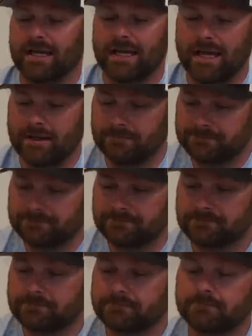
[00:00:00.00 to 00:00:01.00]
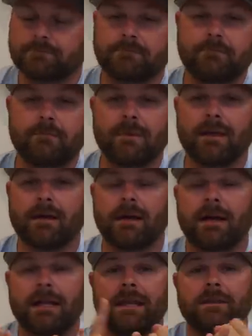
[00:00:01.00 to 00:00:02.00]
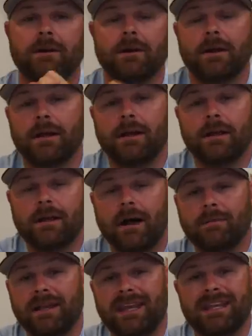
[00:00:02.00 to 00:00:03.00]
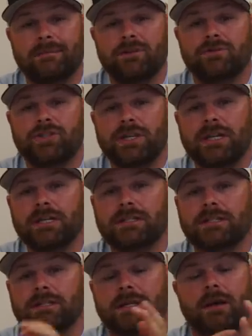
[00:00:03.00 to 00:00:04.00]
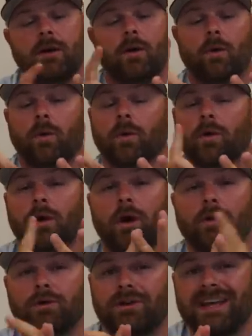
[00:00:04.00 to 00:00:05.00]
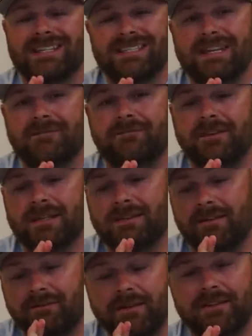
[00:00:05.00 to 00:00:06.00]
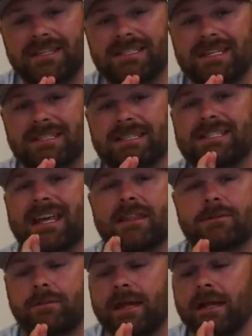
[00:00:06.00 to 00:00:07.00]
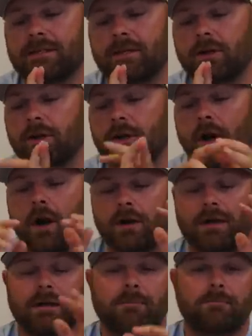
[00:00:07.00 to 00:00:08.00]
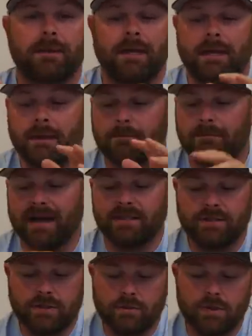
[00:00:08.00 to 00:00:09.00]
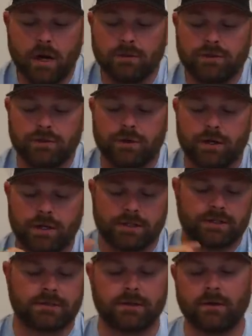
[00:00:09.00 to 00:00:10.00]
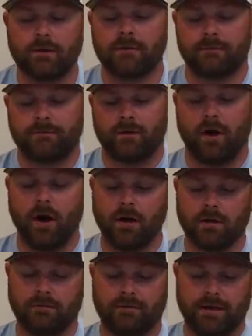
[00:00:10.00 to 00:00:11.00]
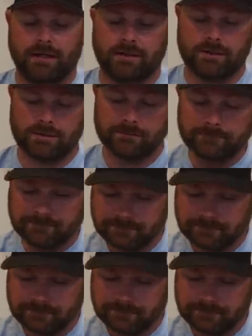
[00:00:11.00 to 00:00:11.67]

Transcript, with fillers: again. Uh, either Gami EWGs or Owner ST56s, that 3X hook, are going to be my two go-to hooks for all of these.